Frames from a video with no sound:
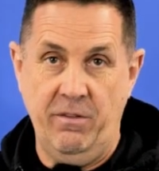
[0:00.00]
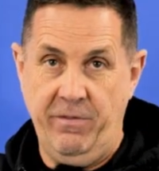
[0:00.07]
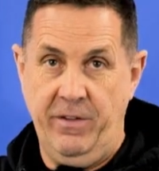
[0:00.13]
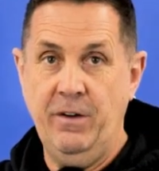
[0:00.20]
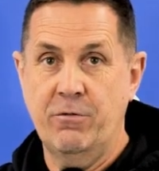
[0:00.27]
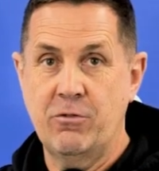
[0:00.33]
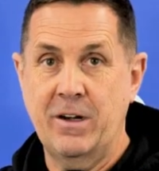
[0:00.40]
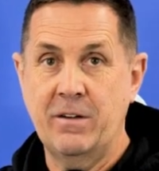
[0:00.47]
at
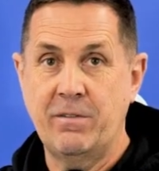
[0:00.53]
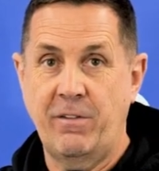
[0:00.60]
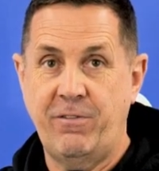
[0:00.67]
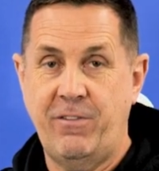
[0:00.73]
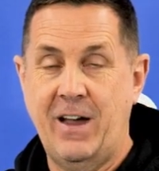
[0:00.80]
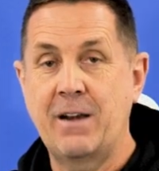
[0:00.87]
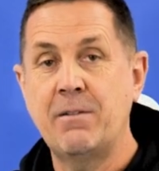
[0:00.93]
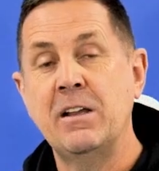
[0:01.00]
the other end of the
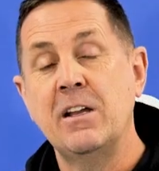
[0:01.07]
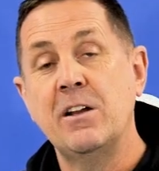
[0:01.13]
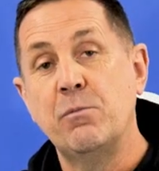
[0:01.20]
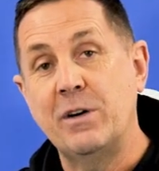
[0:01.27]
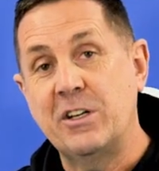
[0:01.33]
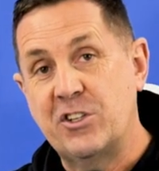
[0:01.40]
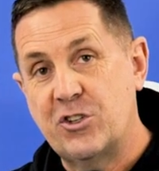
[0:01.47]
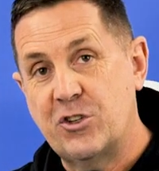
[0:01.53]
fan,
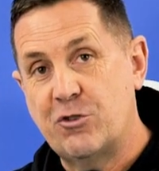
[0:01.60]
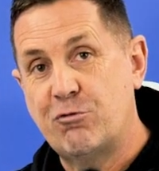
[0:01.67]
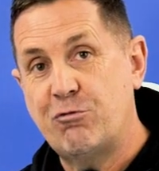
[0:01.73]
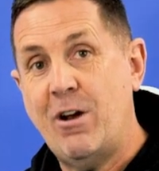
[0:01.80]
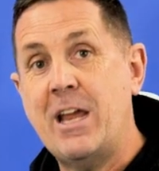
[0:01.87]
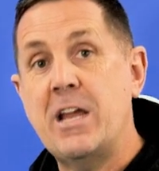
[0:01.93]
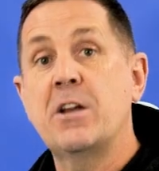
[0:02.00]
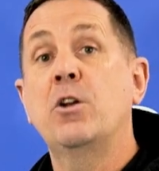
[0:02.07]
which
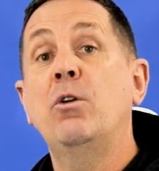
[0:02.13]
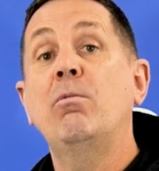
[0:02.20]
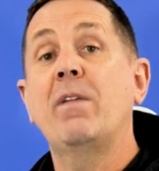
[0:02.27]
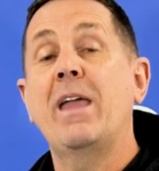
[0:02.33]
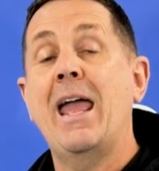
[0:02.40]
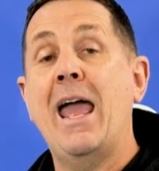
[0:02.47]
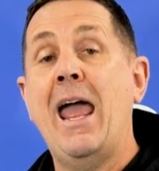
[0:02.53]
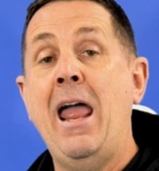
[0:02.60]
straighten up
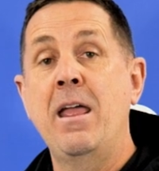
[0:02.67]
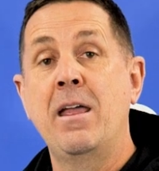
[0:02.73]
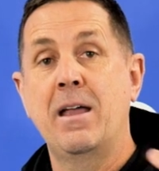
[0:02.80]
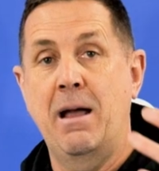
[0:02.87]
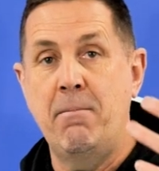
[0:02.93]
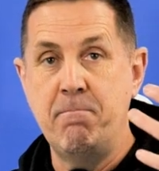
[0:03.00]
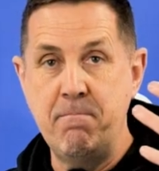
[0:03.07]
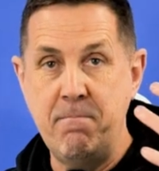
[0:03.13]
the air
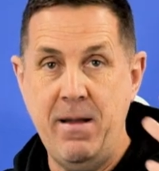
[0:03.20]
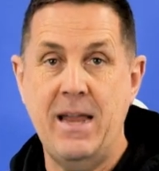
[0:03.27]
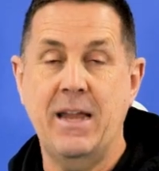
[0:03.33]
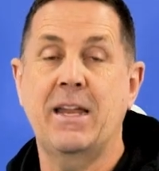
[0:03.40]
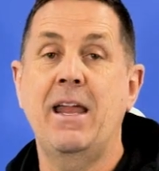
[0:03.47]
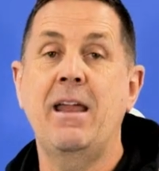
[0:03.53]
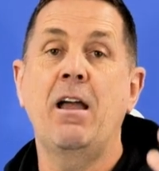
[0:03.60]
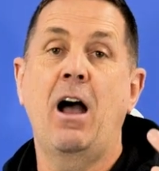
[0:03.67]
and
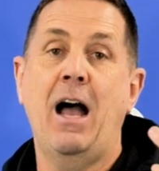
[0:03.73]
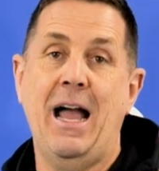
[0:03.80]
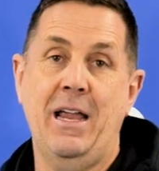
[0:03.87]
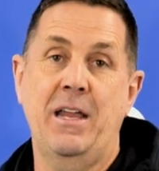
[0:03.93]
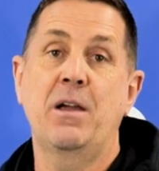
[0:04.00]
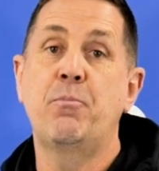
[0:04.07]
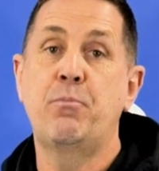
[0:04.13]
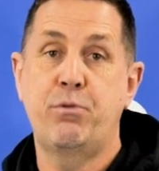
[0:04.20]
make it
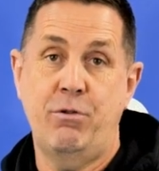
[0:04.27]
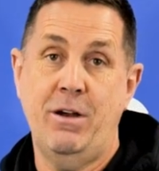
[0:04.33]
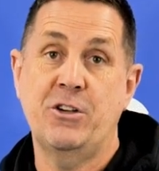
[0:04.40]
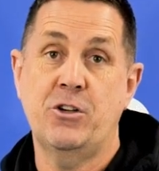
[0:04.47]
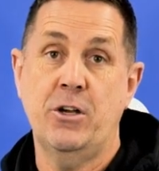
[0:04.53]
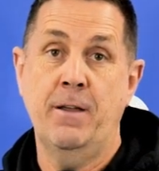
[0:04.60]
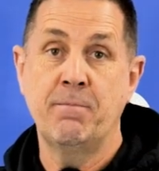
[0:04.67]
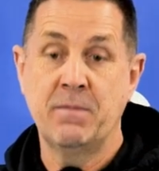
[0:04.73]
higher
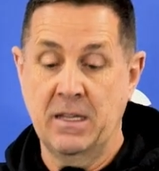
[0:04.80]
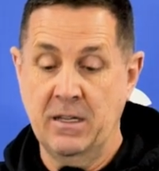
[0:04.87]
pressure.